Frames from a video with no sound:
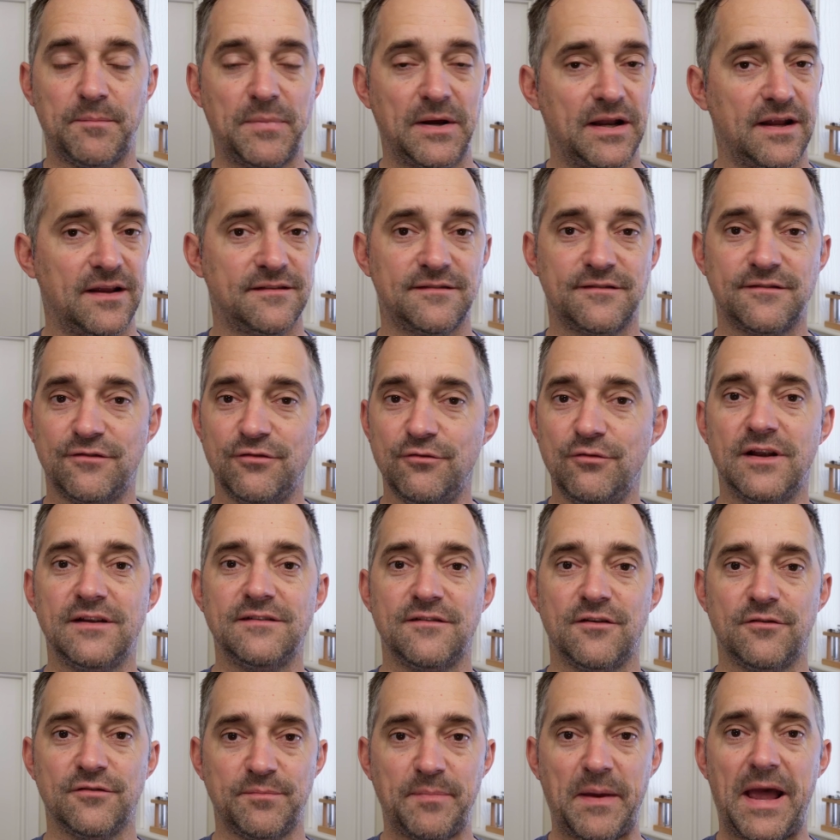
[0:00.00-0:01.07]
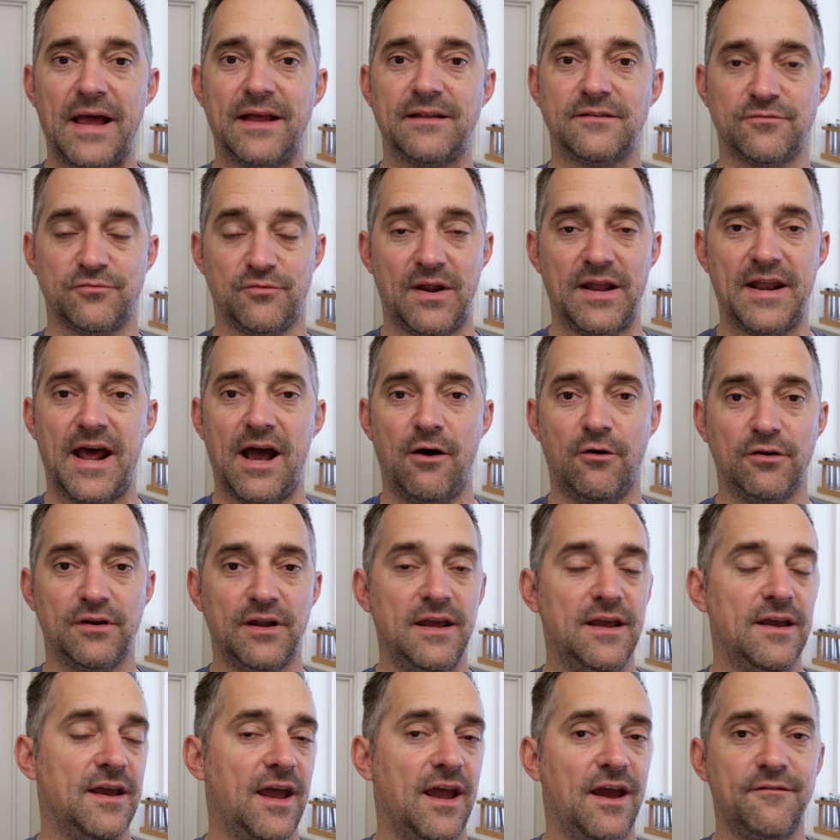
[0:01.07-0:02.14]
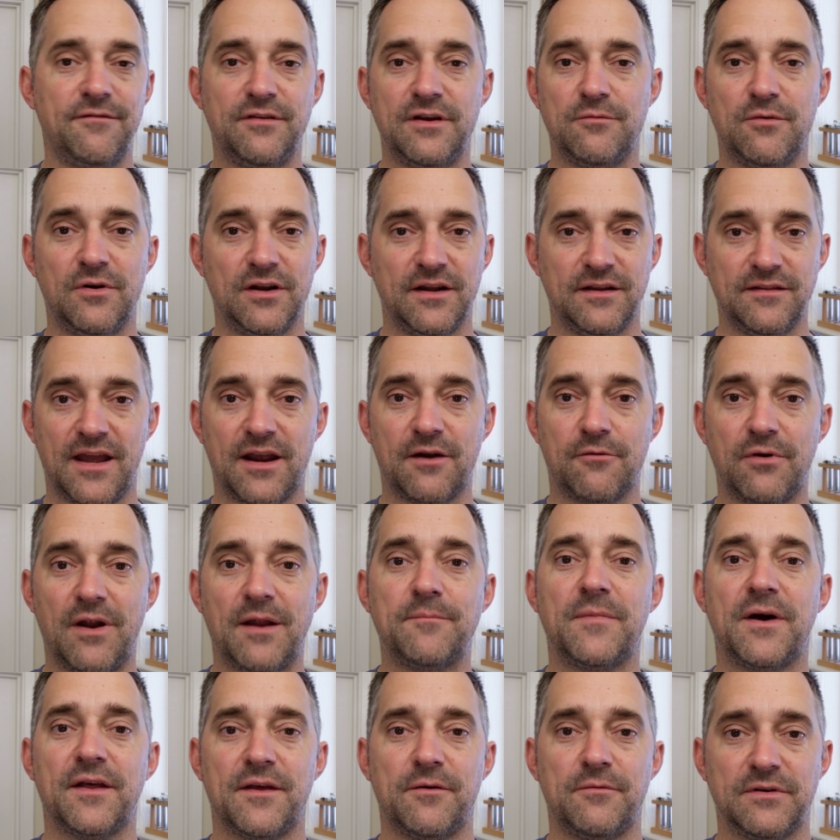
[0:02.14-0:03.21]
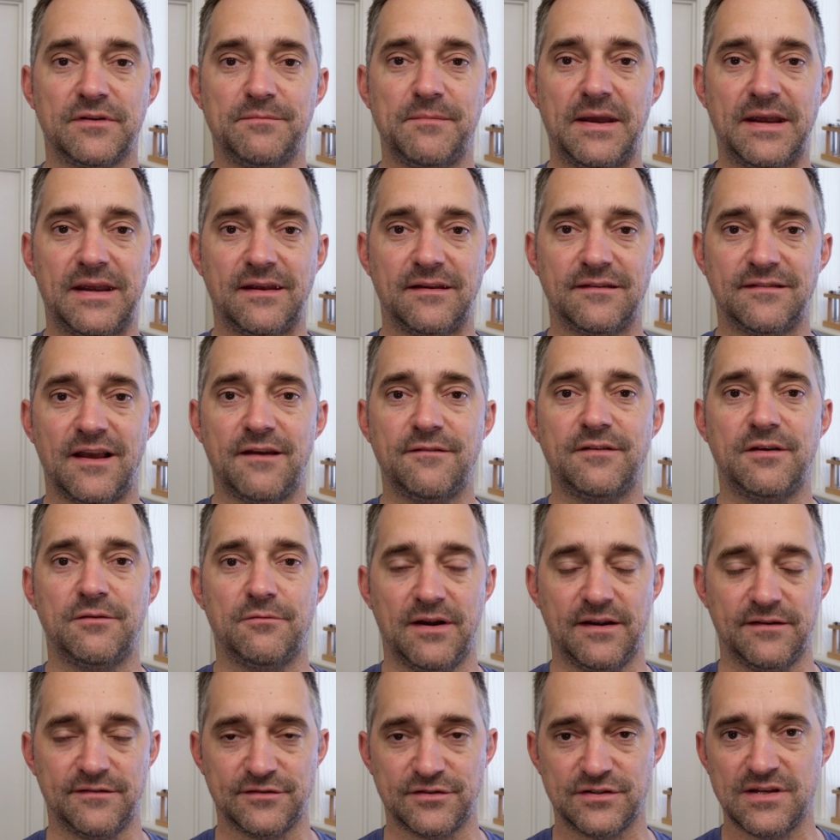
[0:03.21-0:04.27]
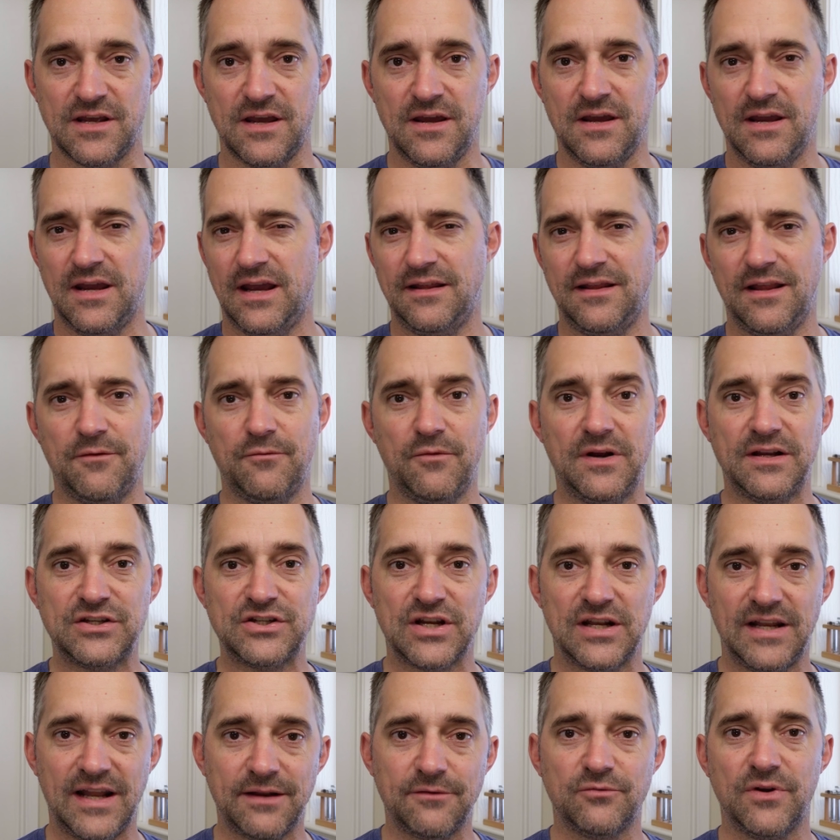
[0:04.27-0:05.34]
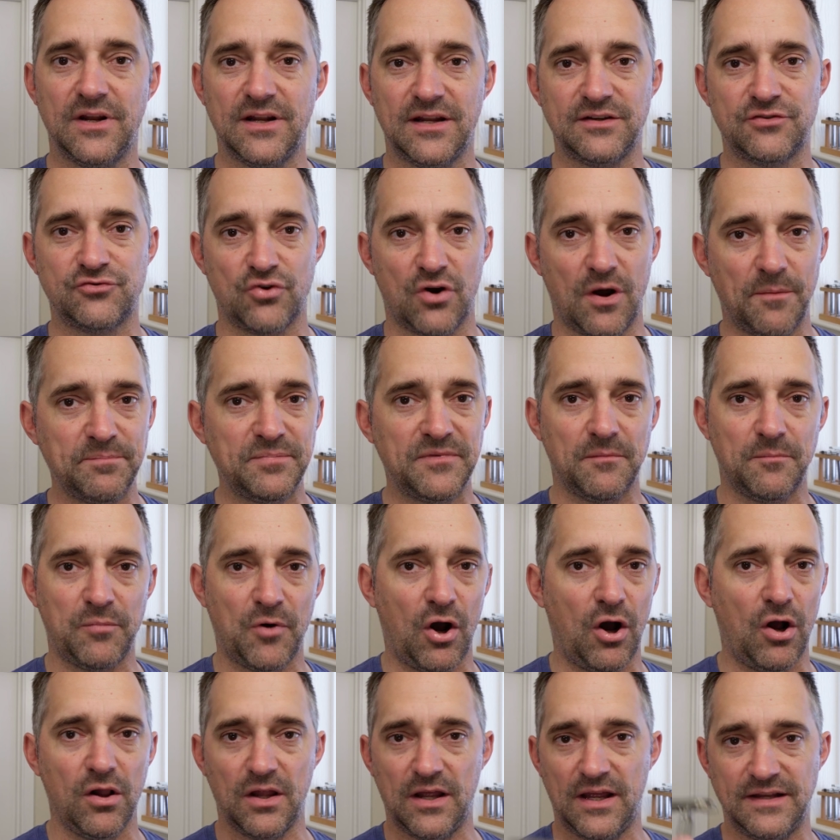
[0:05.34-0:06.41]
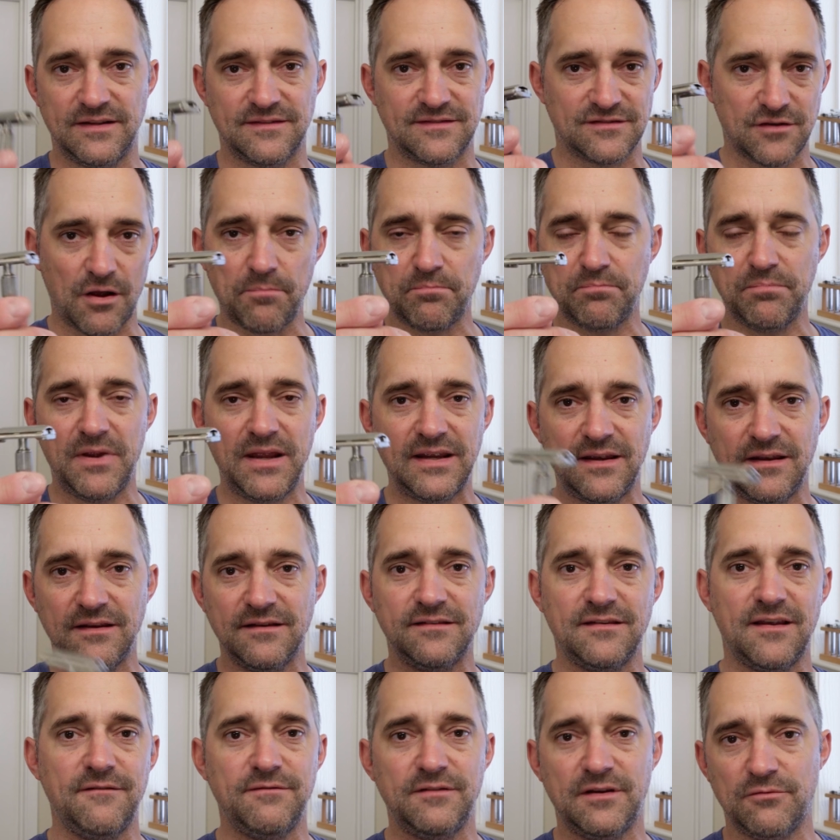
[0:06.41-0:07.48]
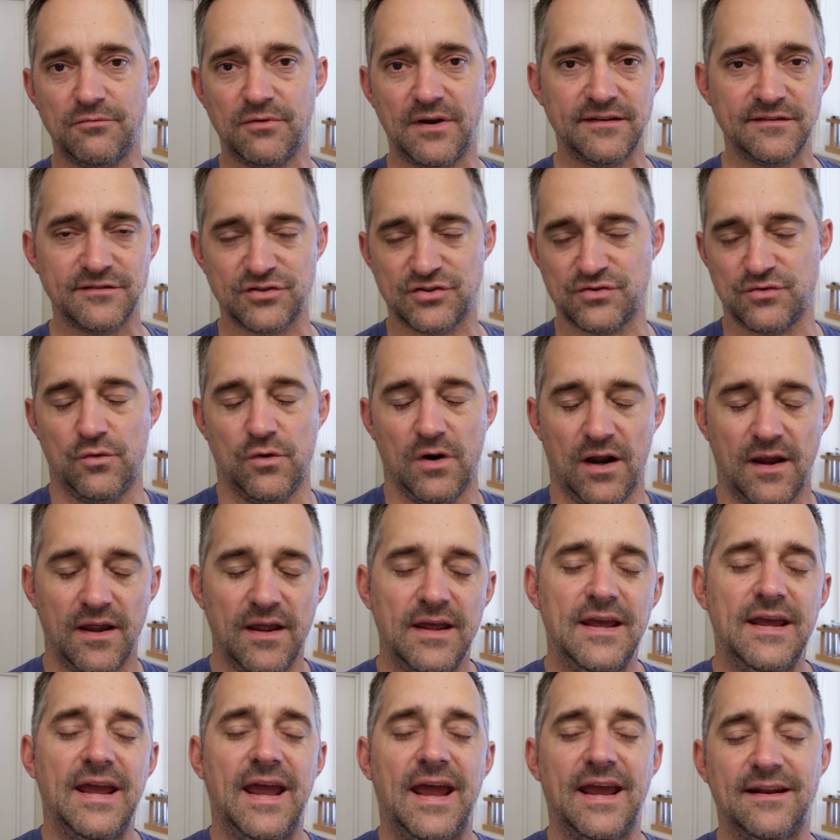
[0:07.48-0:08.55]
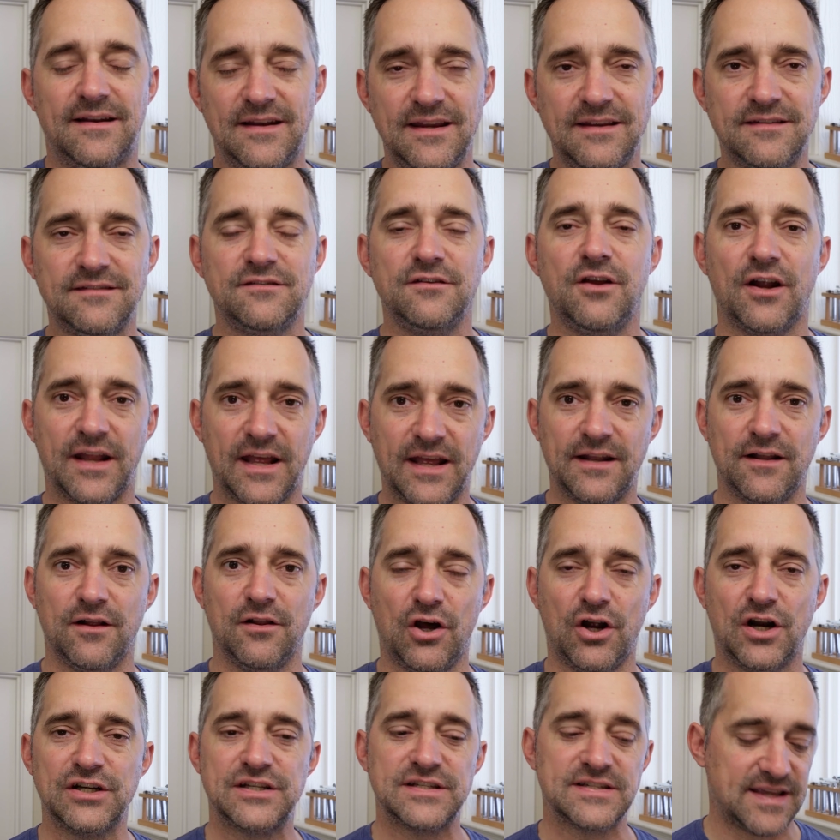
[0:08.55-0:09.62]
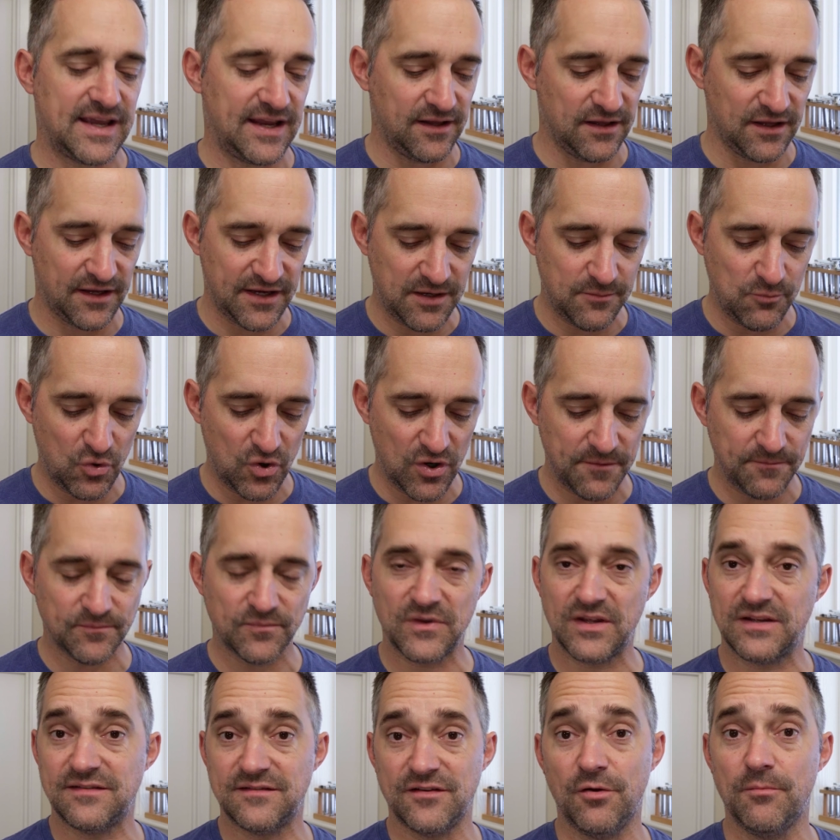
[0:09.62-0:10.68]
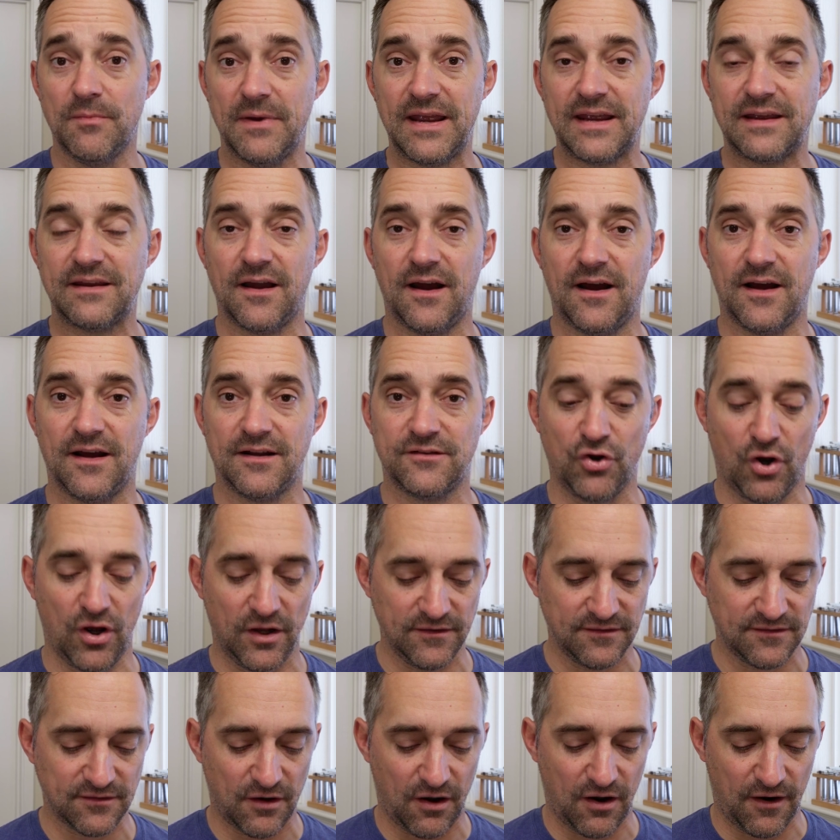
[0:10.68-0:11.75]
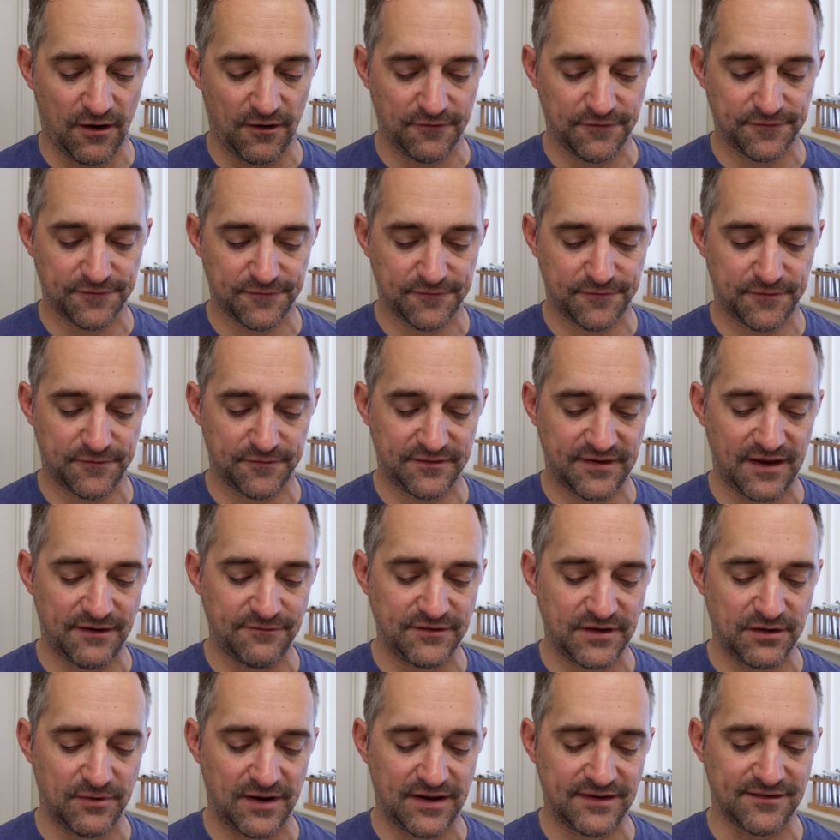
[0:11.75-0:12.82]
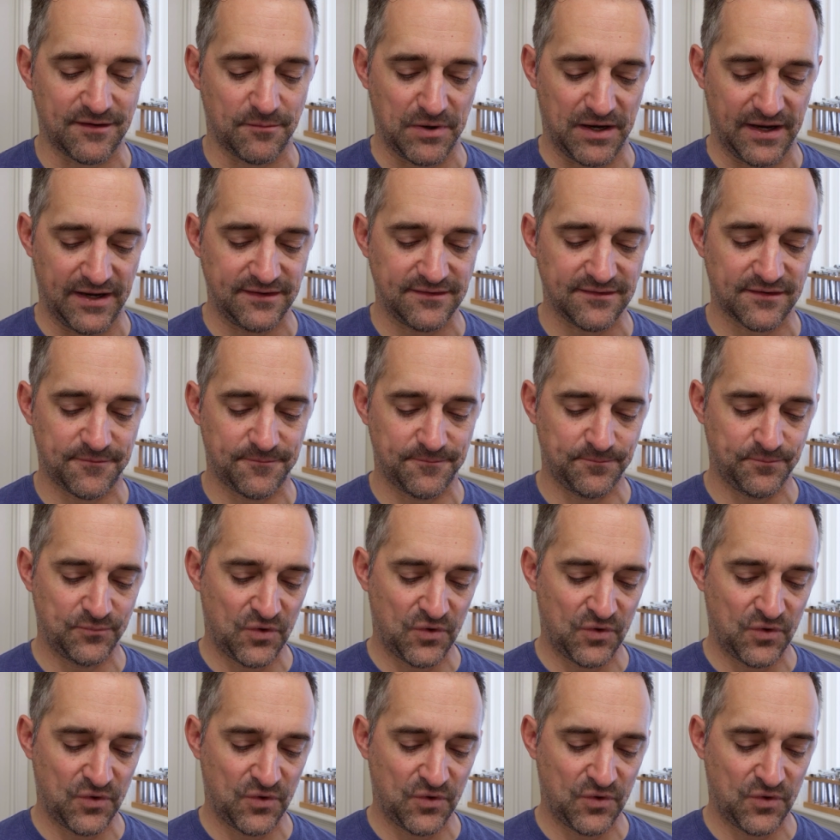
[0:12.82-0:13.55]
But as soon as those patents ran out, everyone and their grandmother was making safety razors. And then when Gillette really dropped the ball and stopped making safety razors, or at least not at a large scale anymore, they still make tons of safety razor blades.